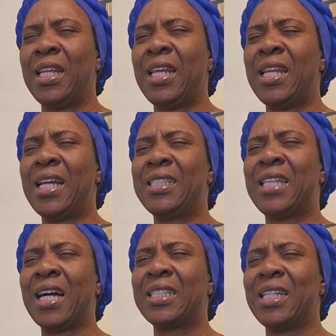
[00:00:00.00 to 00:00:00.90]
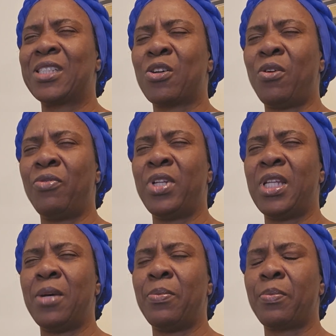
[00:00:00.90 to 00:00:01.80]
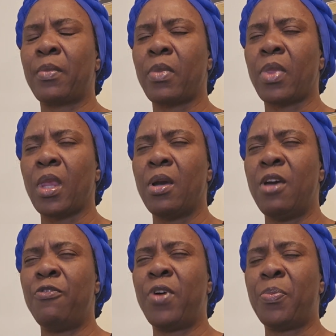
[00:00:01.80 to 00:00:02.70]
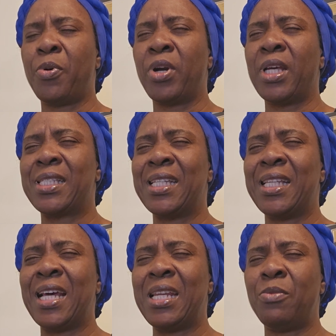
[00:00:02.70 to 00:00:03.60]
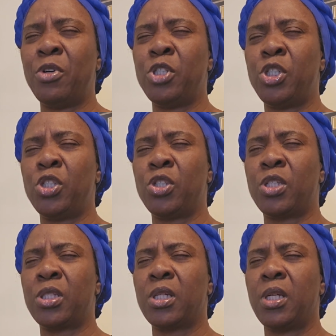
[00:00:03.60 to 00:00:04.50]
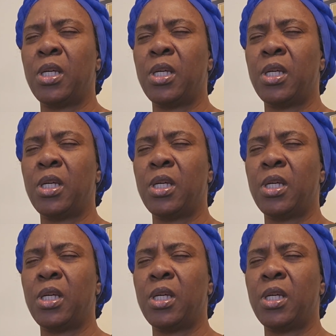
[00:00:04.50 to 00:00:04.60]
Let that darkness covering them evaporate in the name of Jesus.